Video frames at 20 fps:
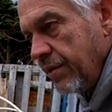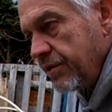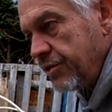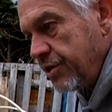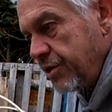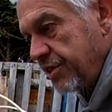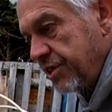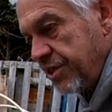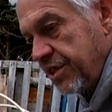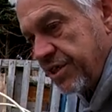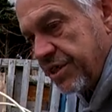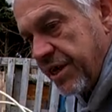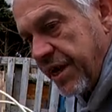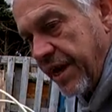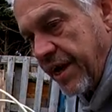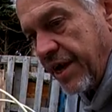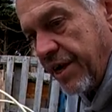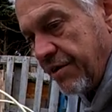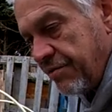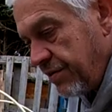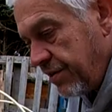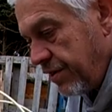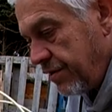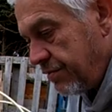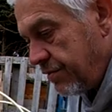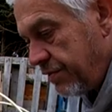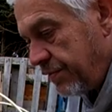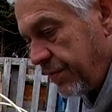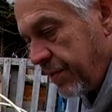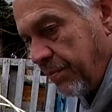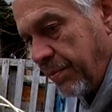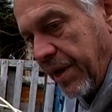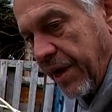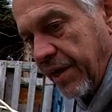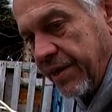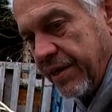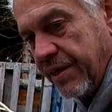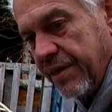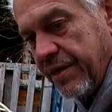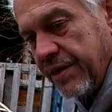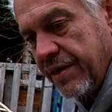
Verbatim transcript: just this area of the bed